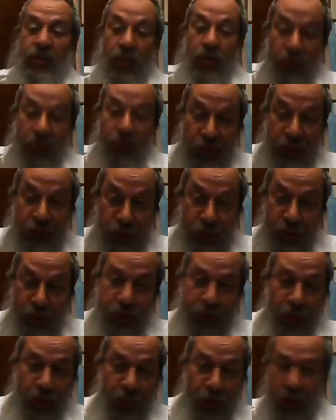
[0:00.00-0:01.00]
the
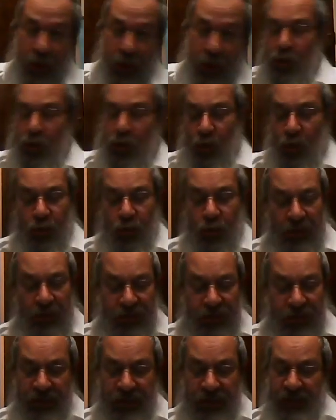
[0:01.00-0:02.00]
Shulchan Aruch,
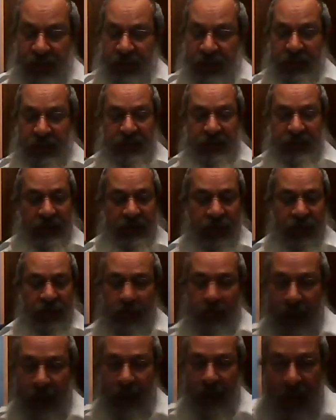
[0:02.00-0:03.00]
which is the
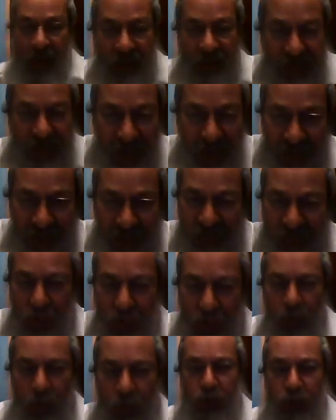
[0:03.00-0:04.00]
mainstay of
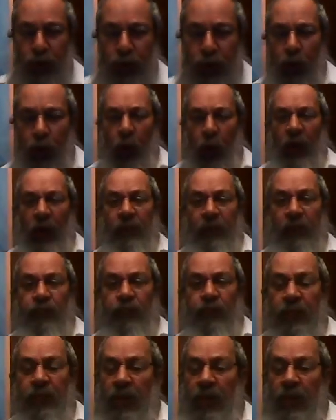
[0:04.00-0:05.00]
Jewish law
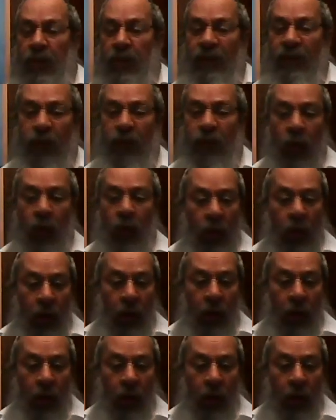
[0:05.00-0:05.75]
for